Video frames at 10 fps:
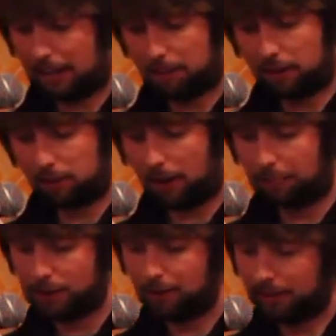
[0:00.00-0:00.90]
any possible
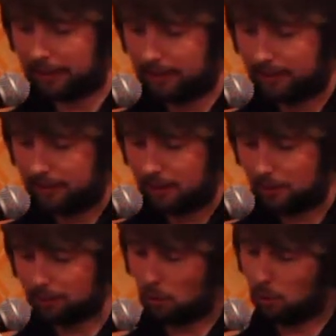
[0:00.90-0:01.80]
opportunity. It
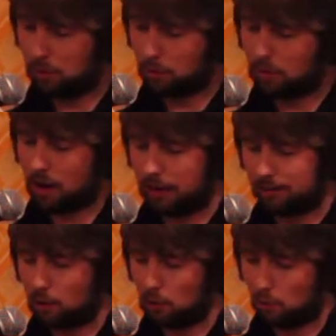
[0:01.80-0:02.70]
was a whole new kind
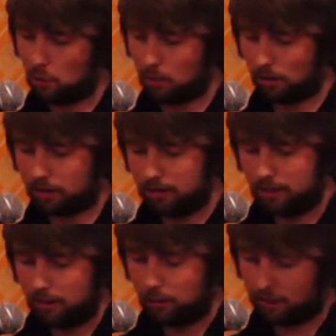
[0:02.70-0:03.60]
of Cold War.
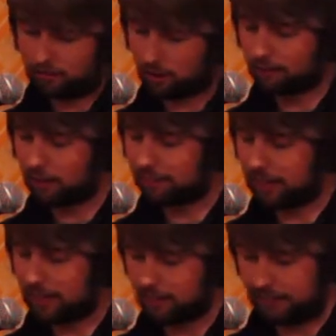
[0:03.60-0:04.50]
With the discovery of
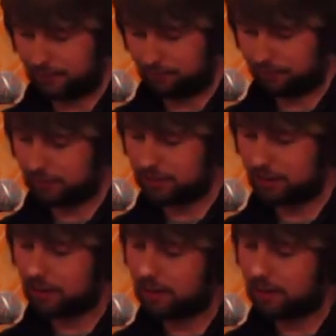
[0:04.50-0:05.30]
the end of the universe,